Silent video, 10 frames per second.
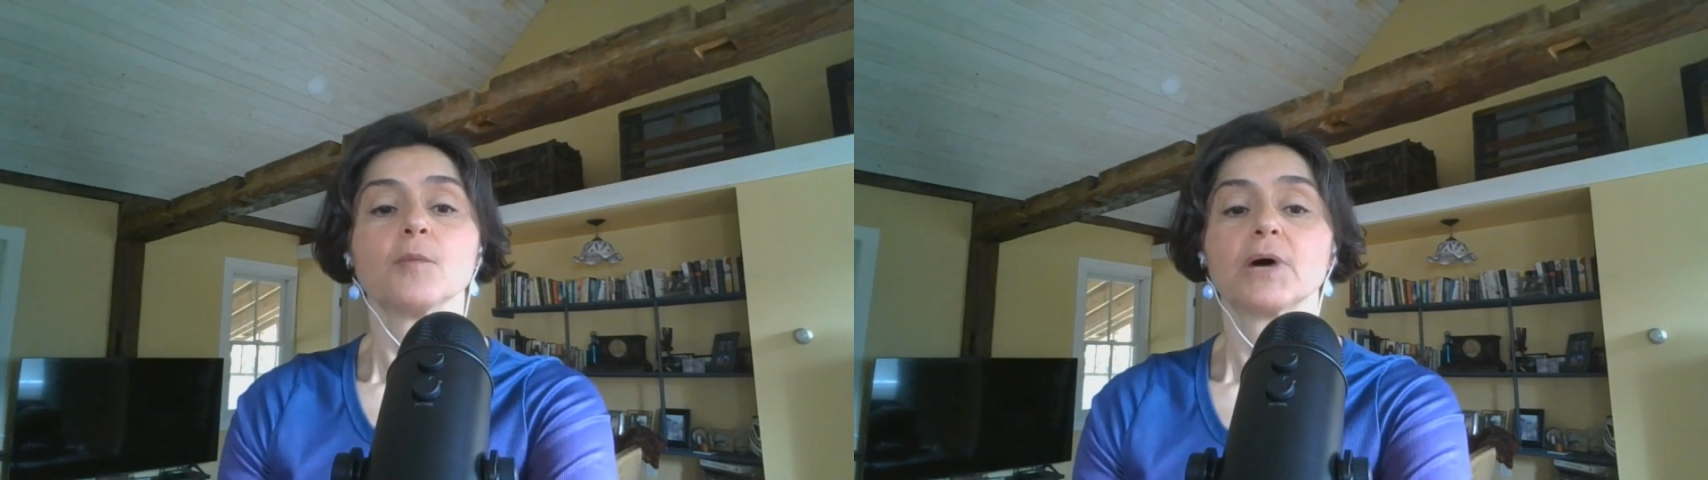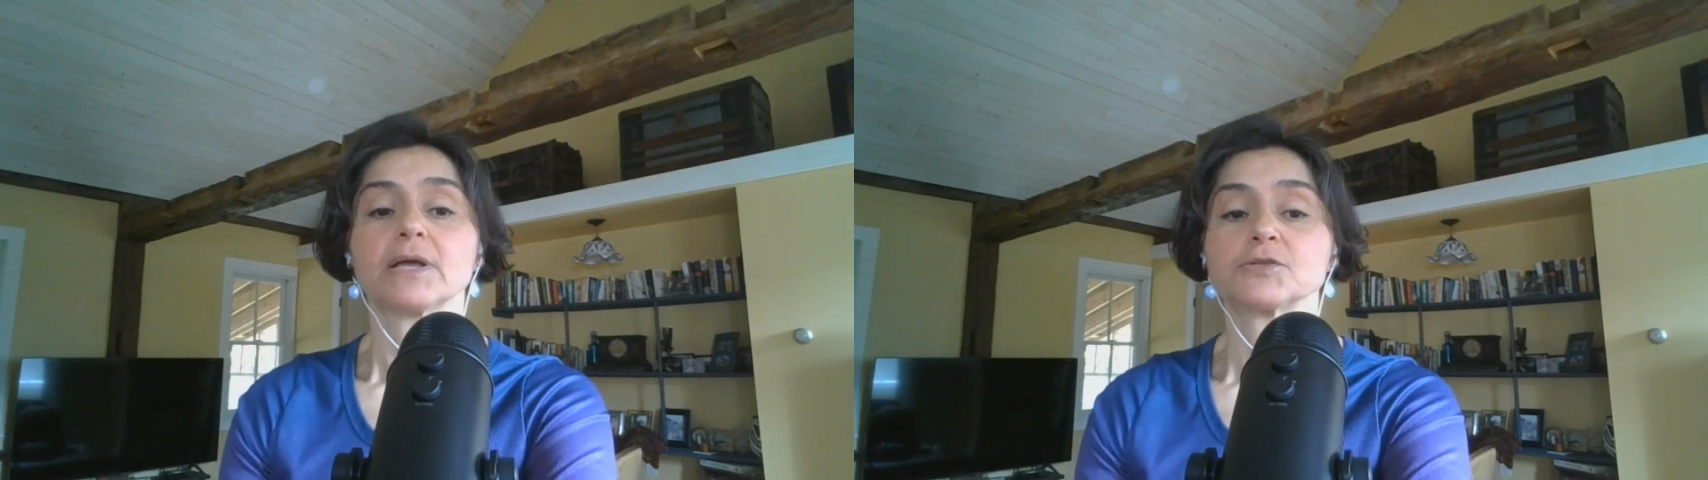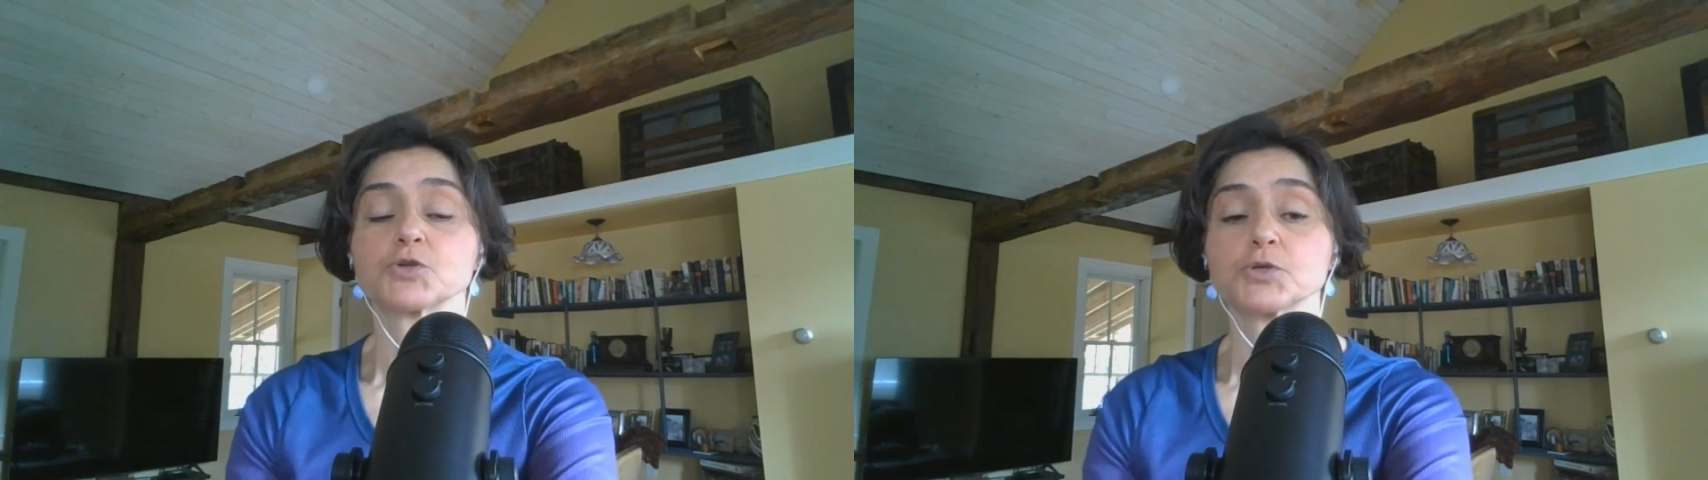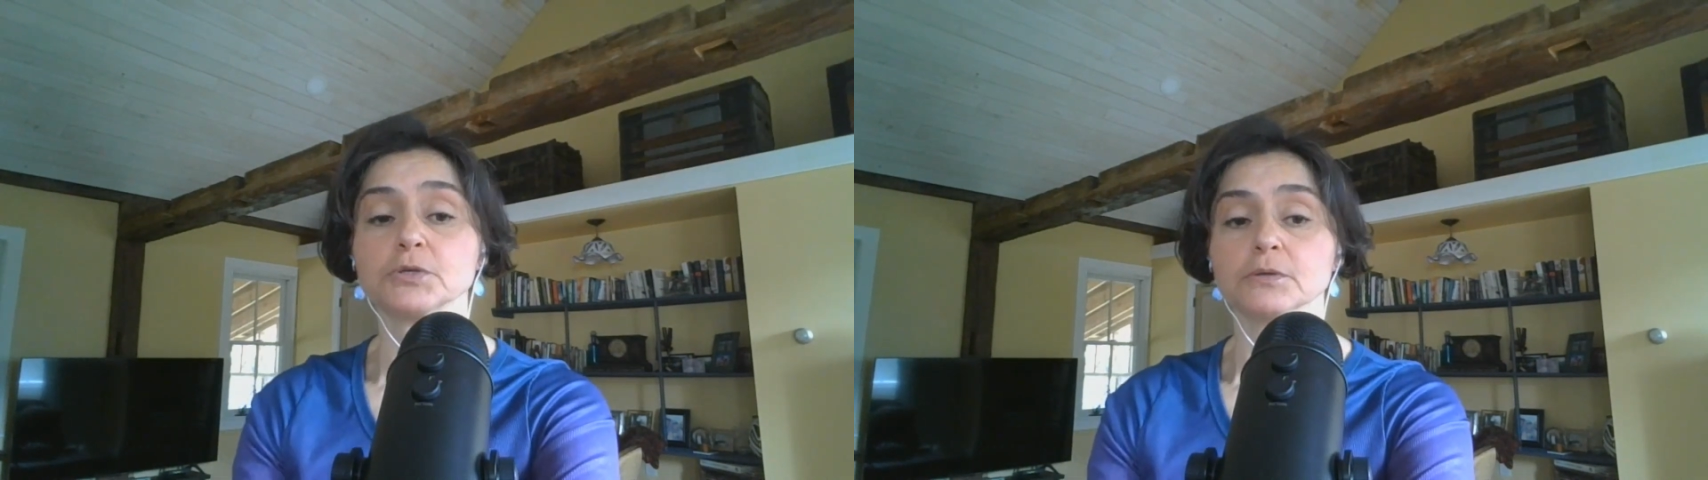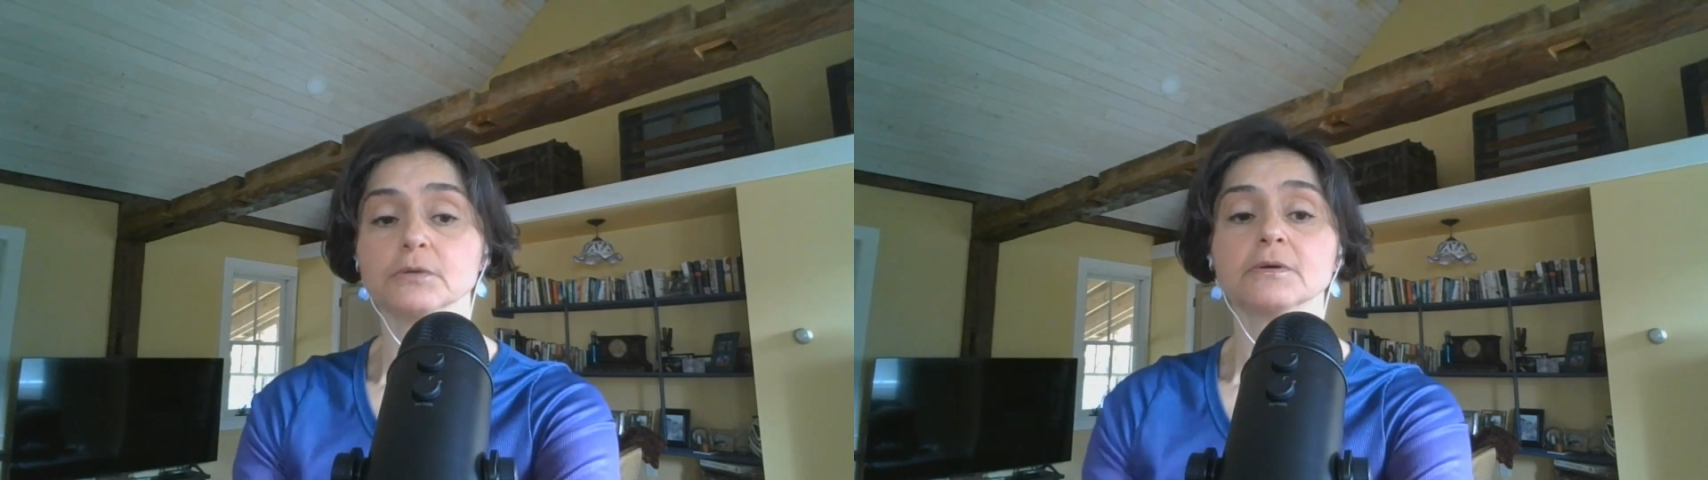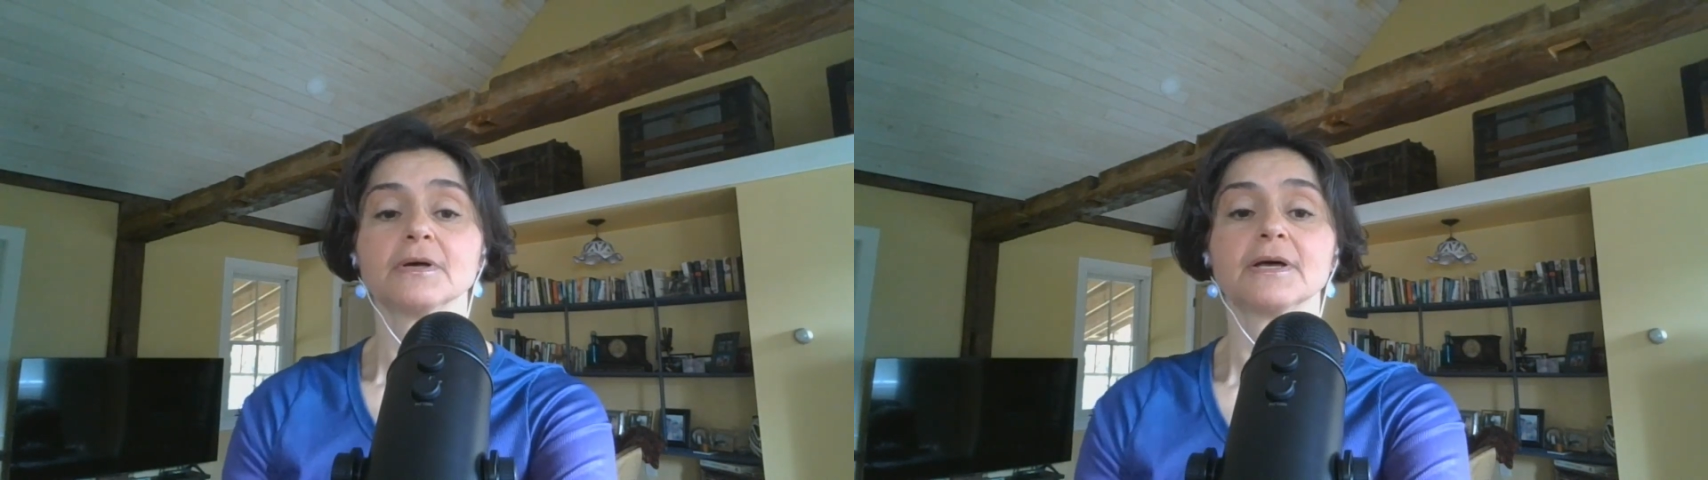but true.